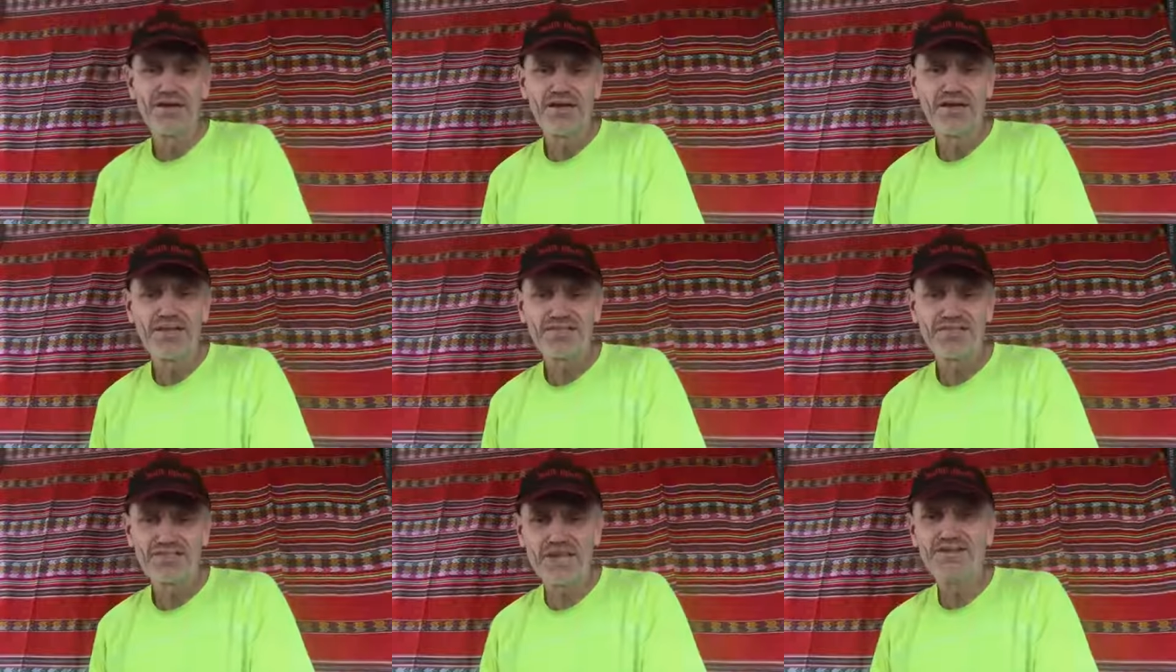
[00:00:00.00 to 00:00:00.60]

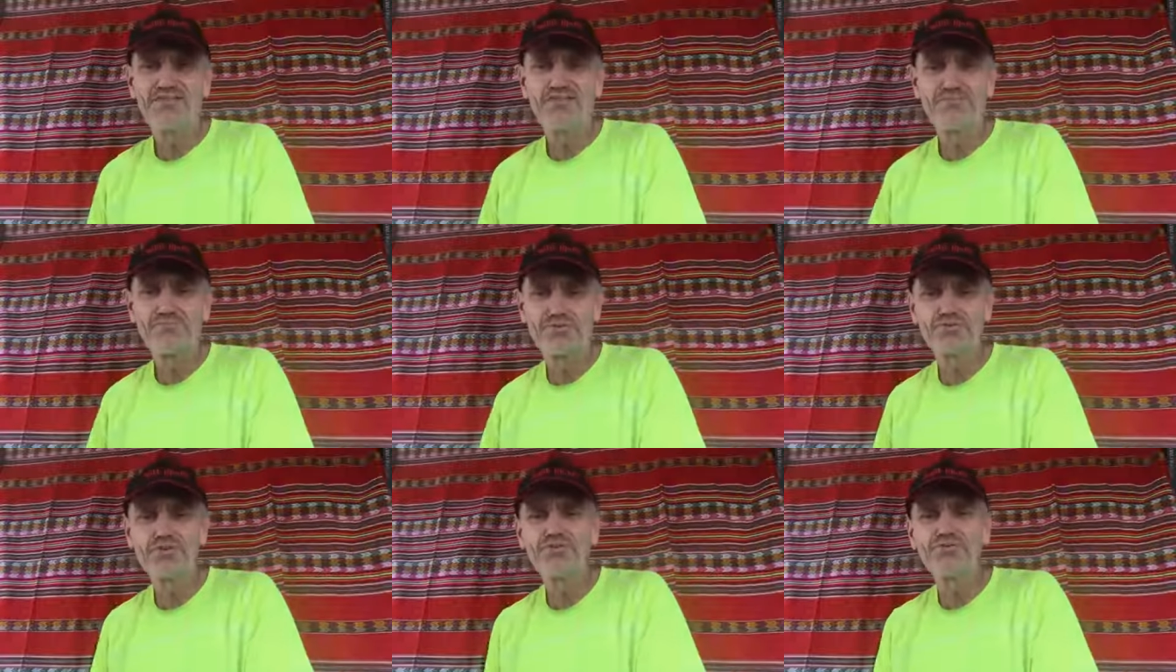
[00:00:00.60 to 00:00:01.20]
in central
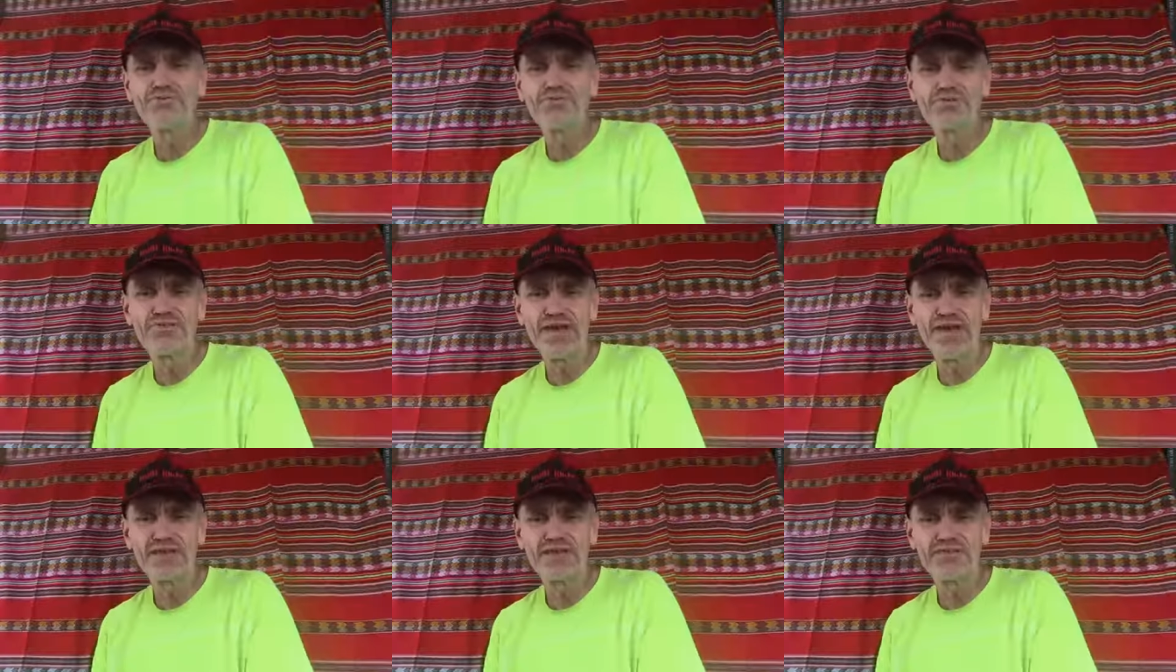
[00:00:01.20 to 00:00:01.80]
Peru
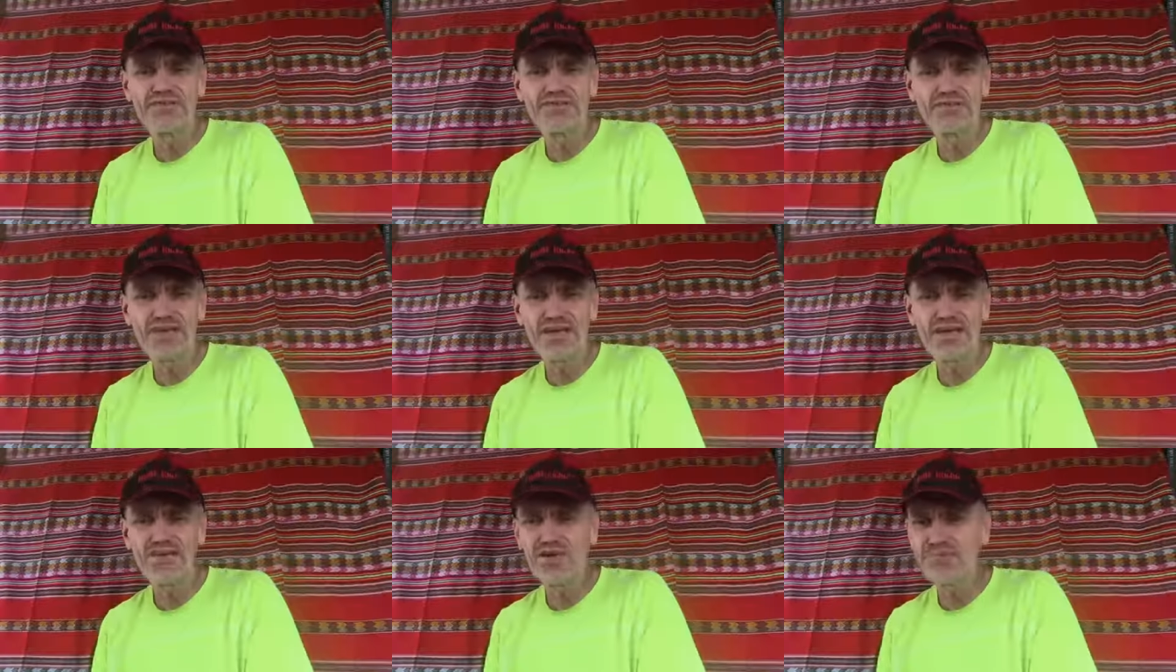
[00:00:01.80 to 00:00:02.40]
that is
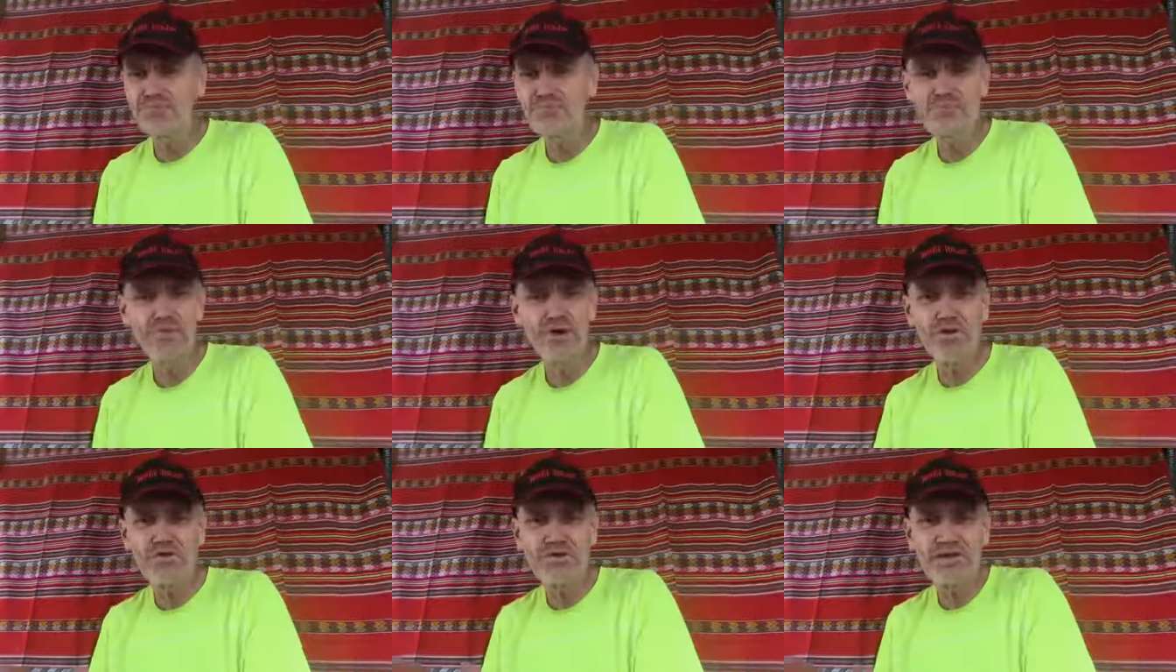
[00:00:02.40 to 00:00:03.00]
uh, not
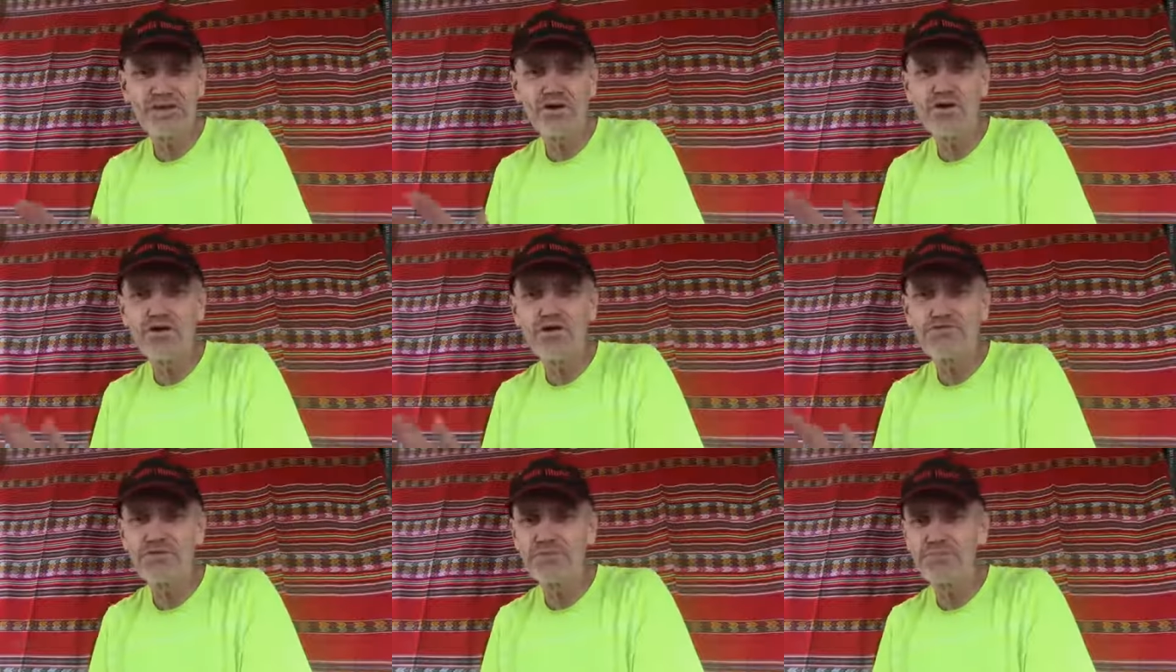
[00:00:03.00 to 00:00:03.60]
promoted at
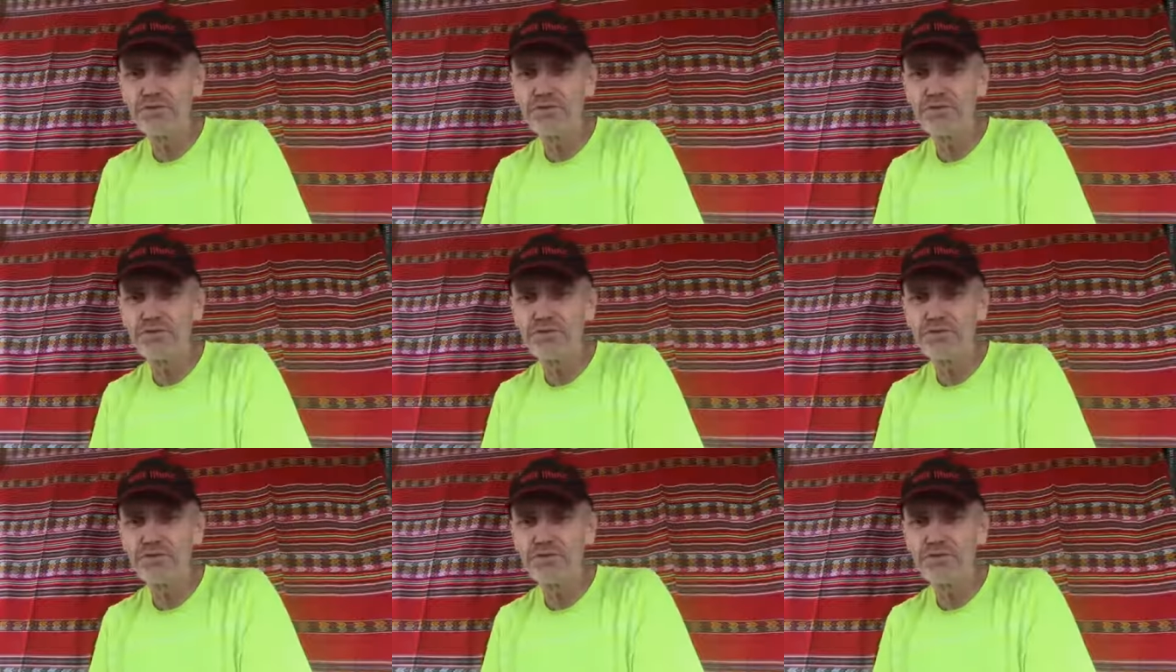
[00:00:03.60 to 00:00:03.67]
all from